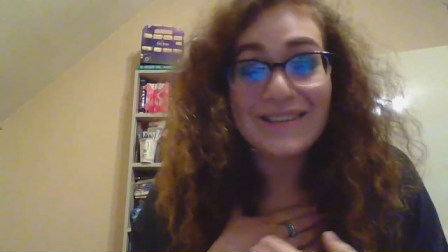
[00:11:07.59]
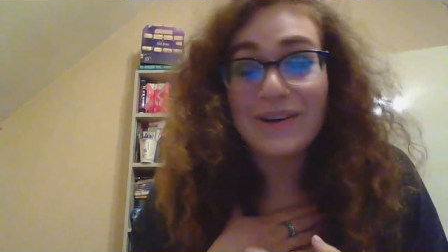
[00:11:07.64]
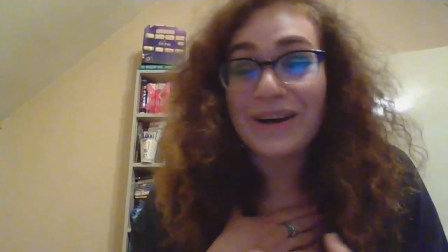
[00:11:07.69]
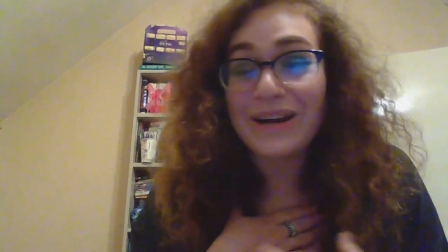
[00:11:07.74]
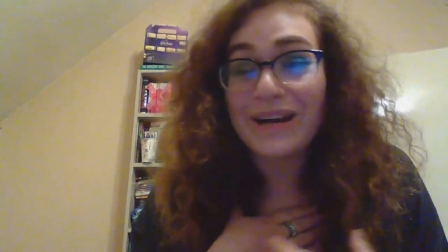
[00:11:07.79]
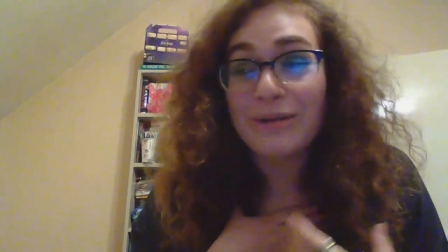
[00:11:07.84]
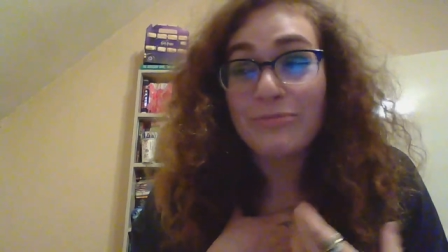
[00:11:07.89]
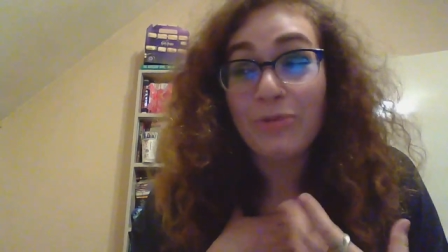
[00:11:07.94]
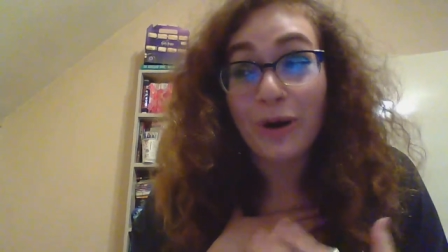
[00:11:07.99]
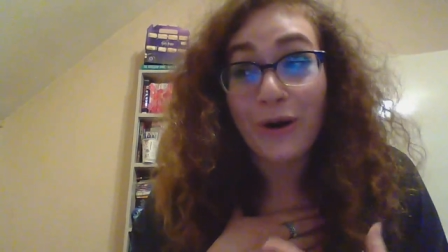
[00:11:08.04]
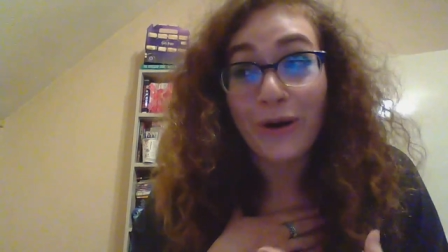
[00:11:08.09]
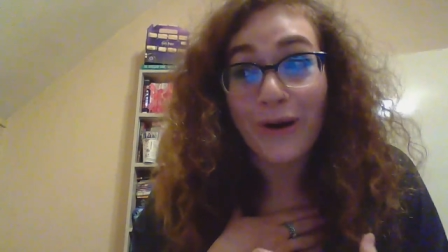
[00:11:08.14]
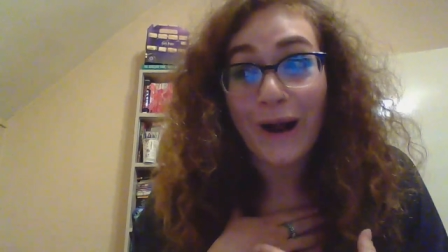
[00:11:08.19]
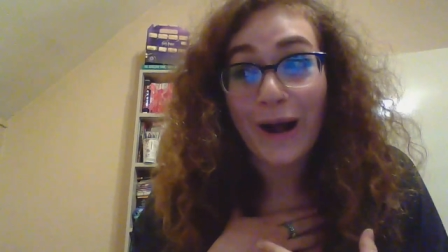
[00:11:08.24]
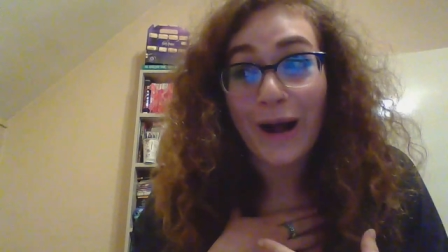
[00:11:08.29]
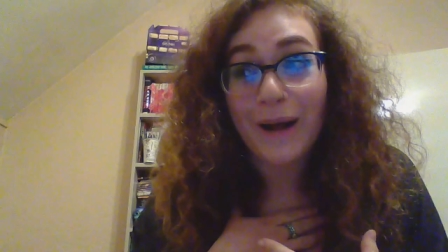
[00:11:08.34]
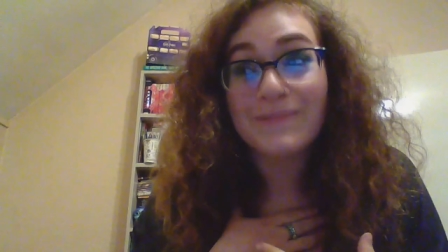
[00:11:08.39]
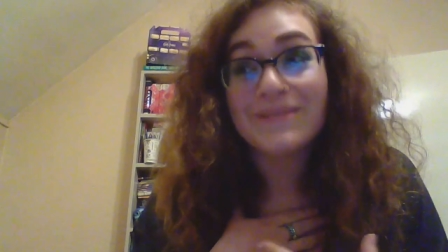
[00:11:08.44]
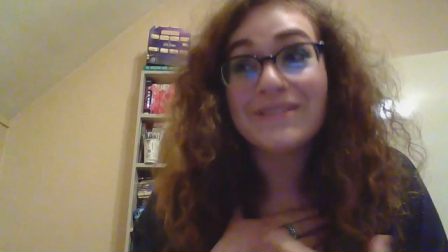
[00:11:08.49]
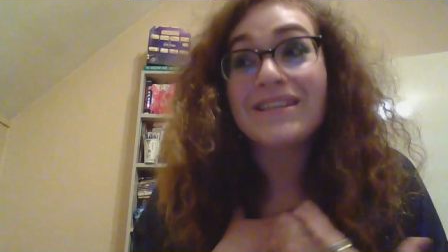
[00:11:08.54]
or any
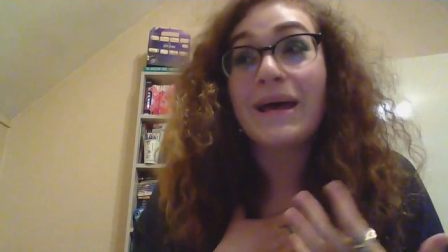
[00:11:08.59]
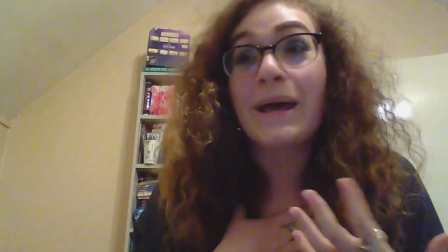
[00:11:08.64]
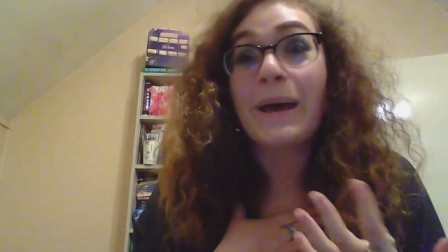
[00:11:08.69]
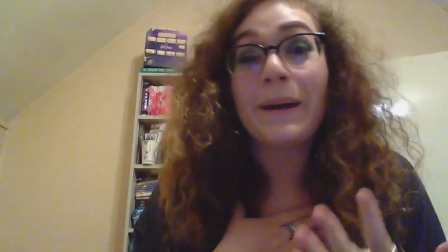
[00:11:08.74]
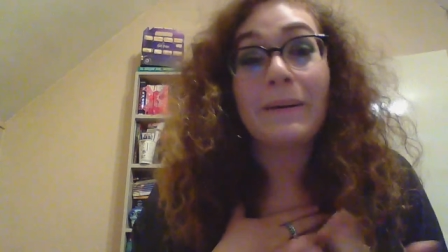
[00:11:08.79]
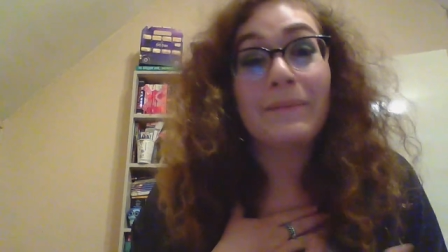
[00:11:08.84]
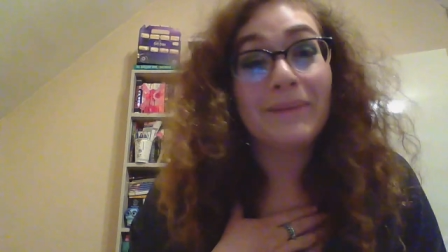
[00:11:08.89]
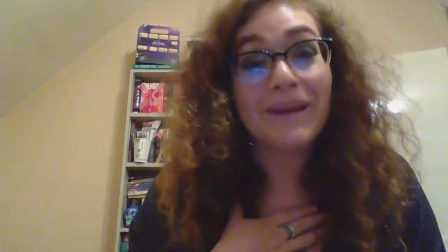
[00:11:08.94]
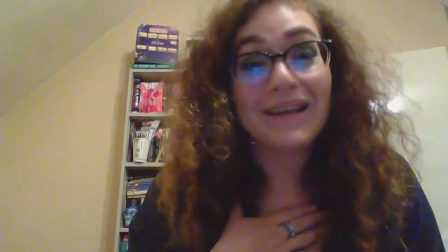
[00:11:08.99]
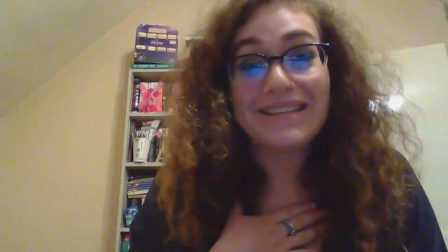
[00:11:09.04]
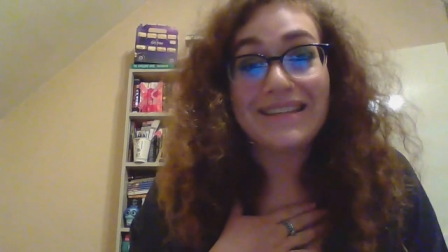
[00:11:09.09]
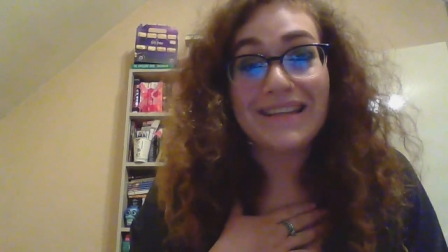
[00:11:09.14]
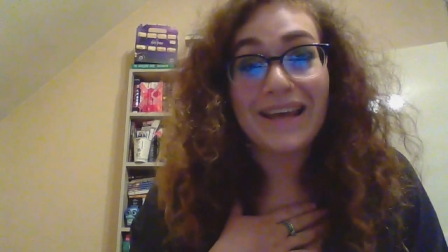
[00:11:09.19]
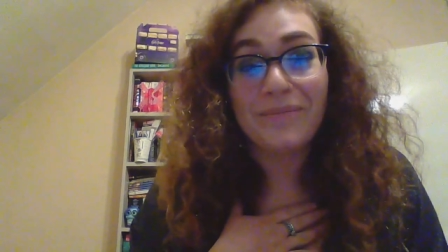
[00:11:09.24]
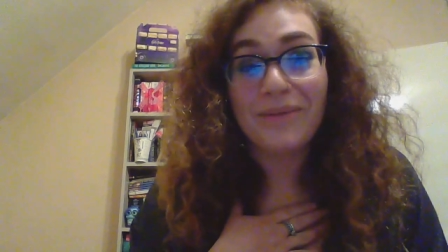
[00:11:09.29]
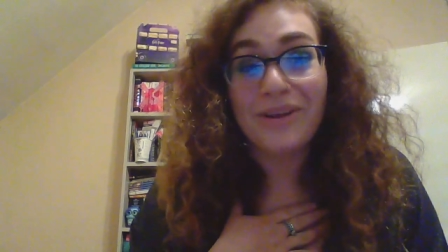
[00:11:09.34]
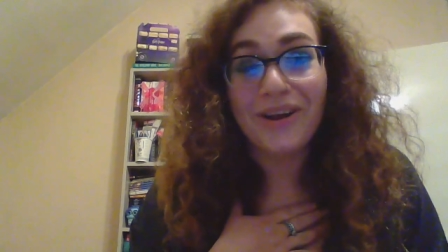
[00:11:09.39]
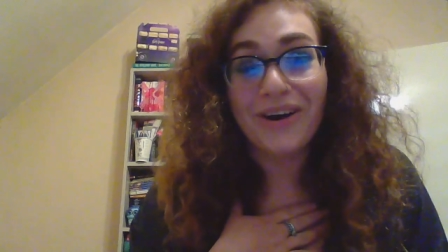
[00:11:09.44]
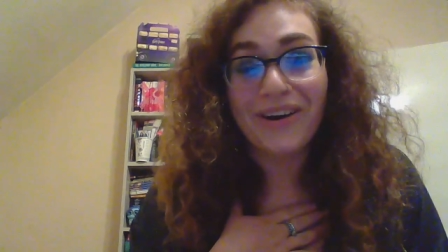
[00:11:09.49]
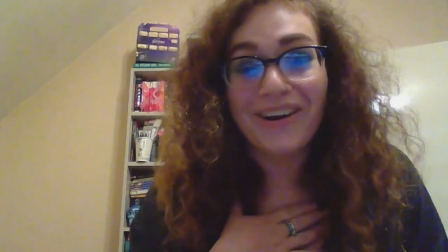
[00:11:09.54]
programs, please
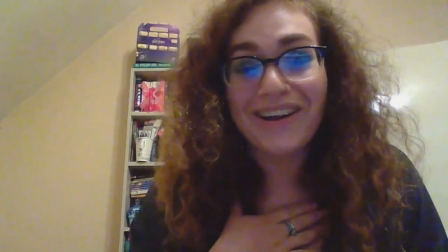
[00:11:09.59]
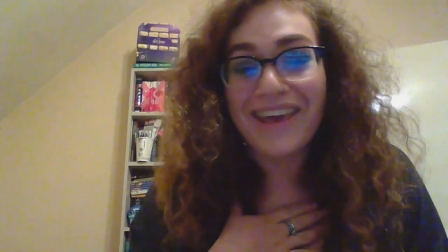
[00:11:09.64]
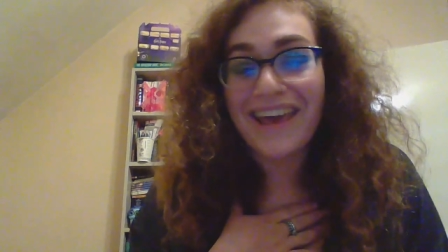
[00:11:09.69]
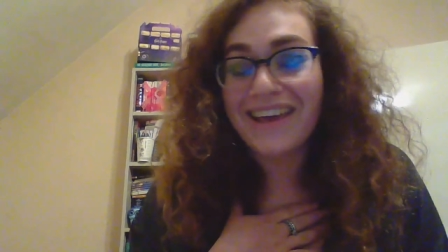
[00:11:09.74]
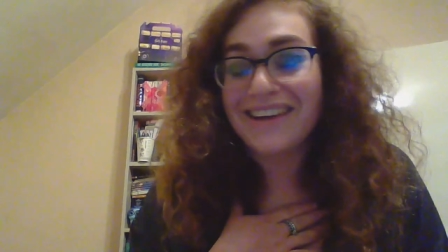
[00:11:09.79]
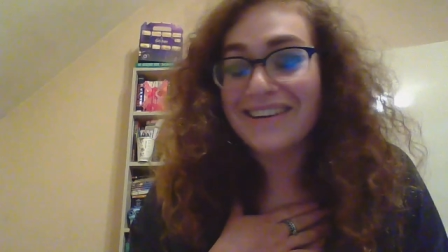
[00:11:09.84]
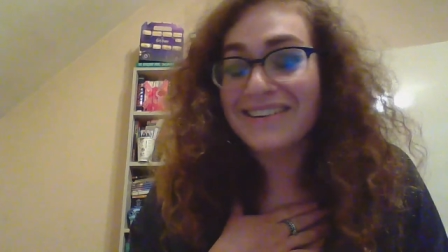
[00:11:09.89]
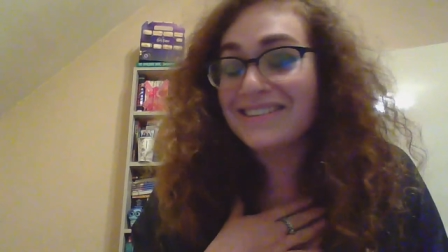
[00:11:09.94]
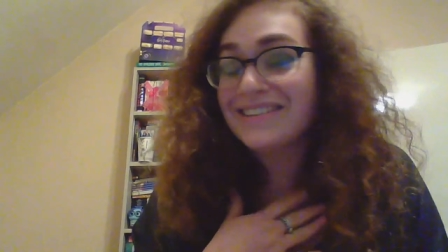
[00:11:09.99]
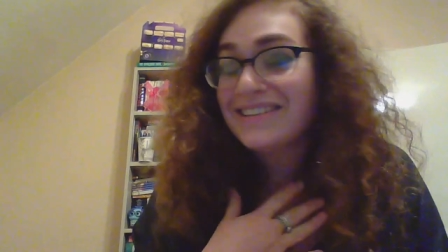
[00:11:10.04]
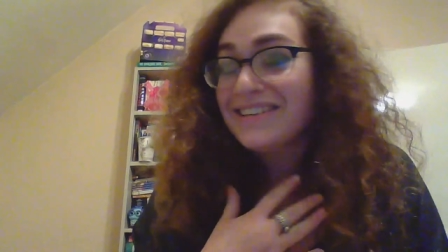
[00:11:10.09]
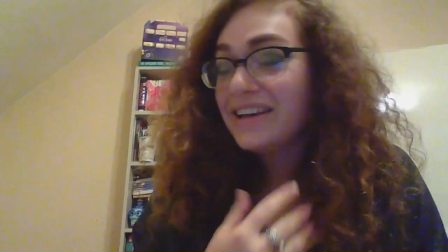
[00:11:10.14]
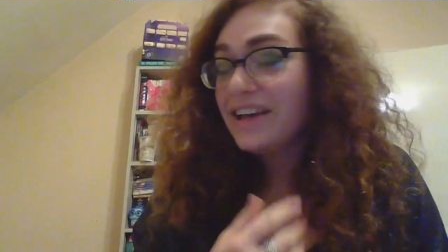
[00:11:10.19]
let me know again.